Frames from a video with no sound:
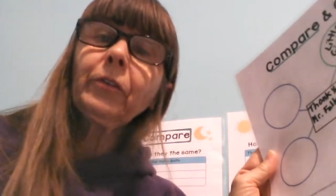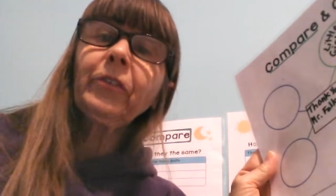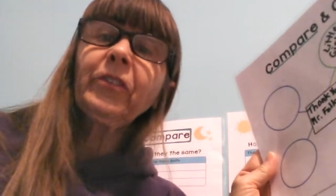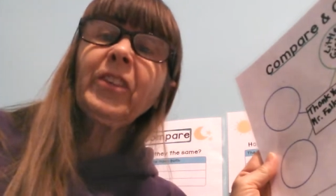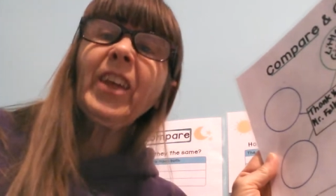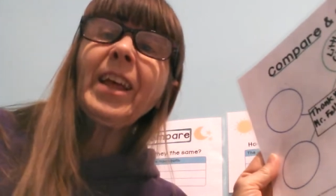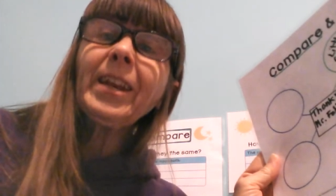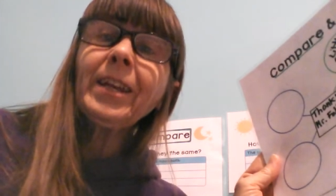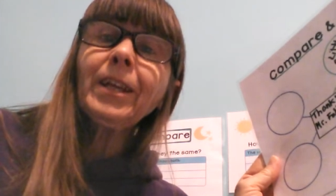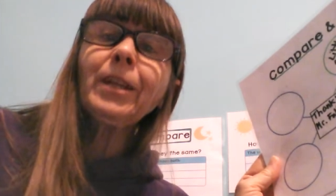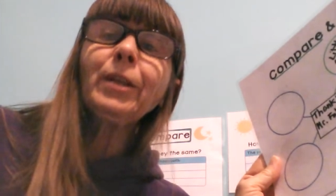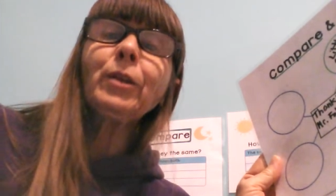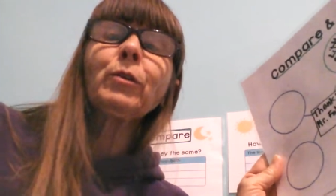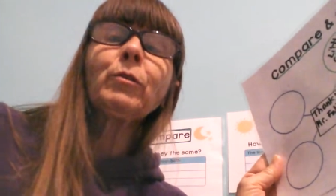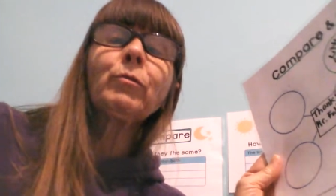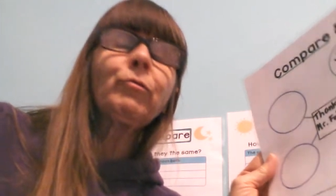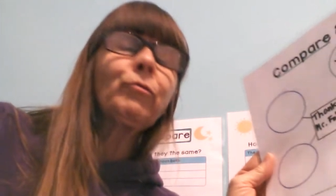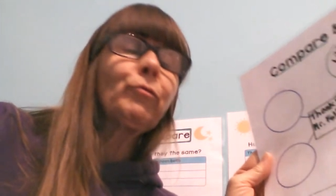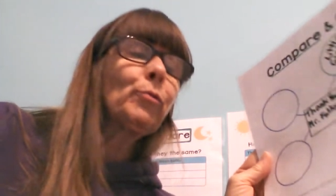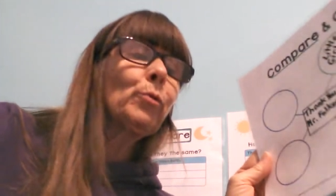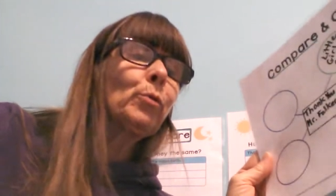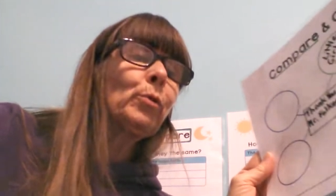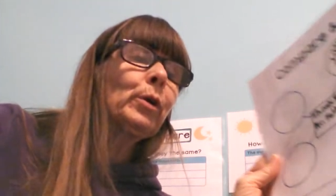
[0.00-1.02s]
setting
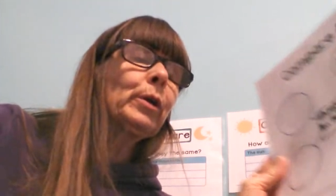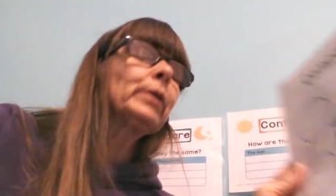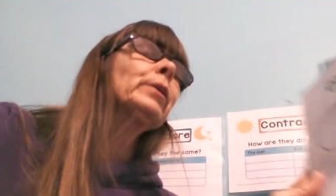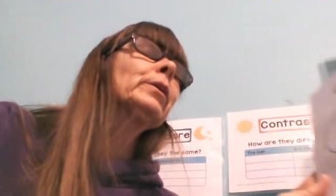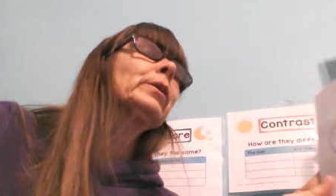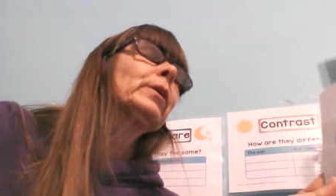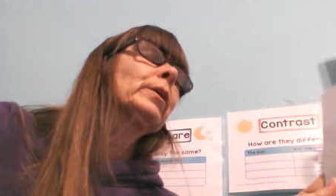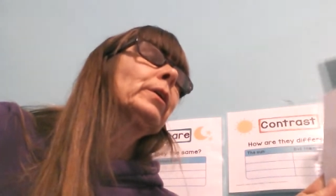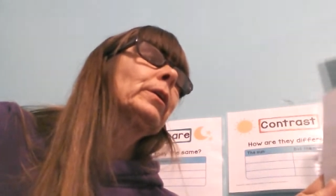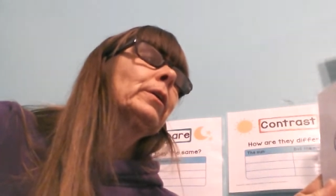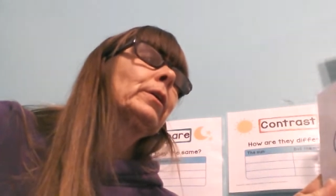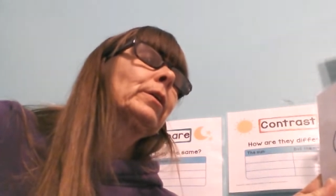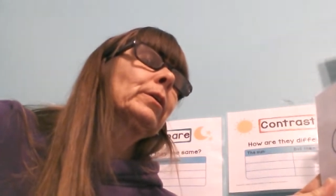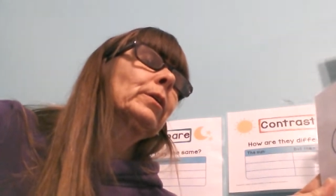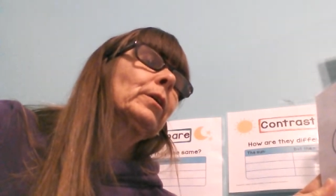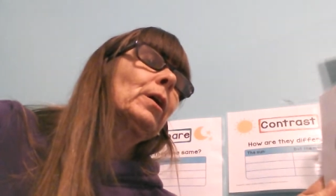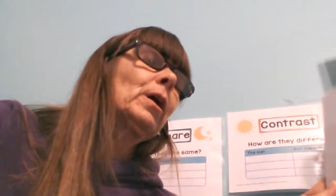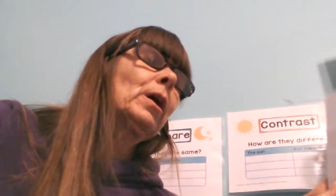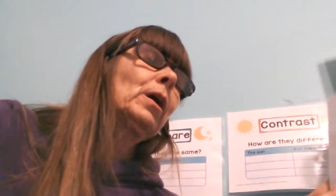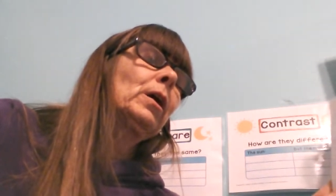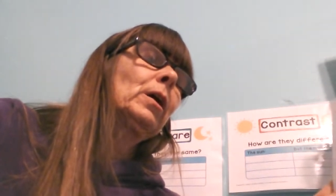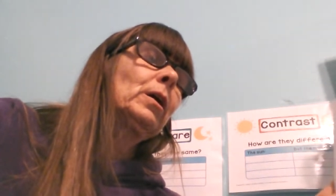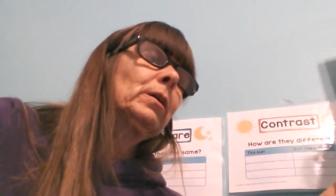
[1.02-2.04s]
for
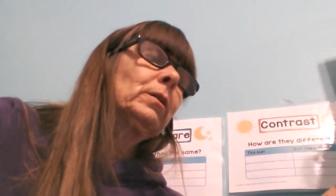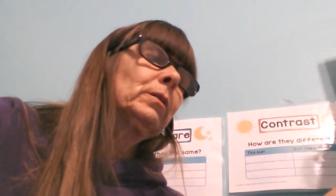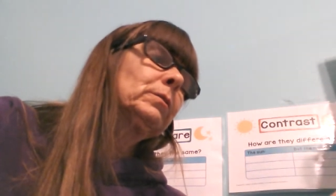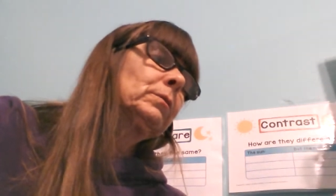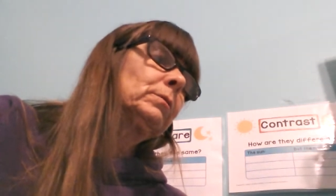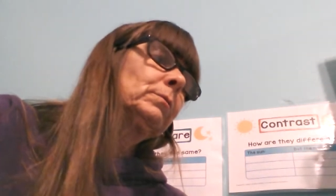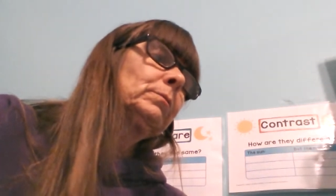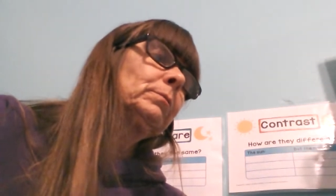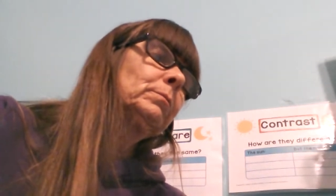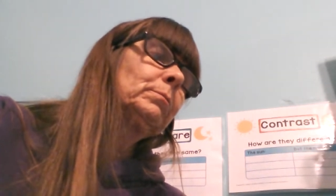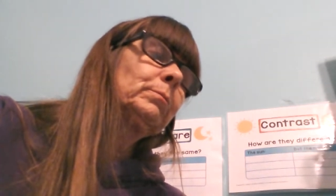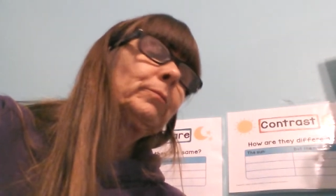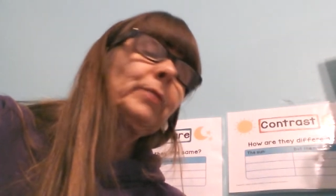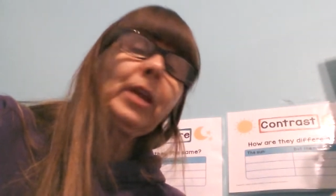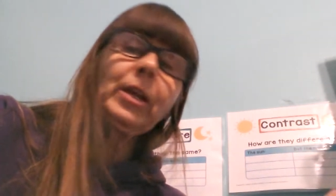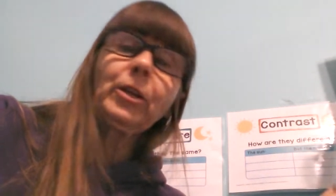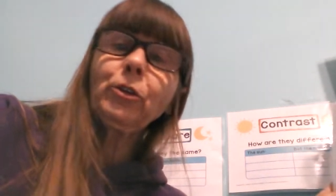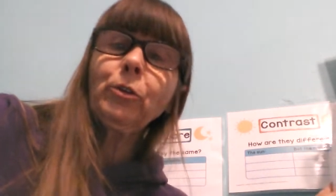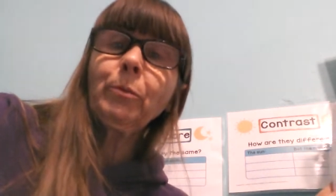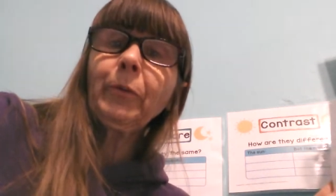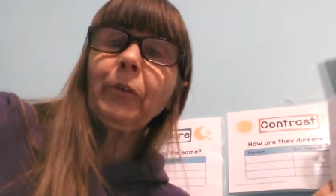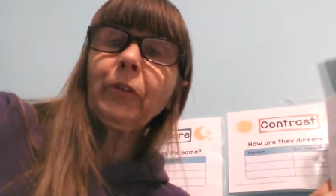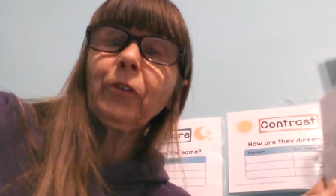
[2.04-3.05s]
uh,
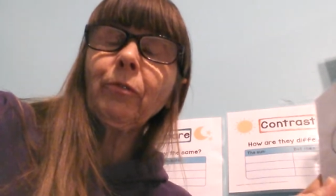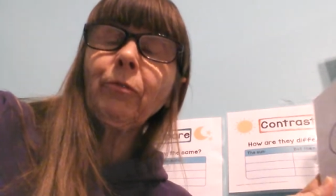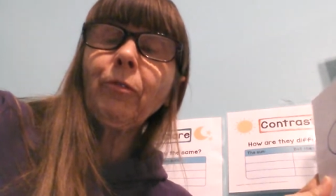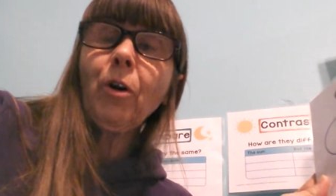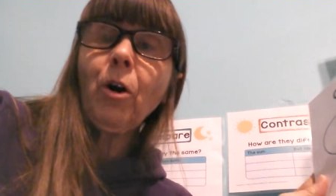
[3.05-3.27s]
Thank You, Mr.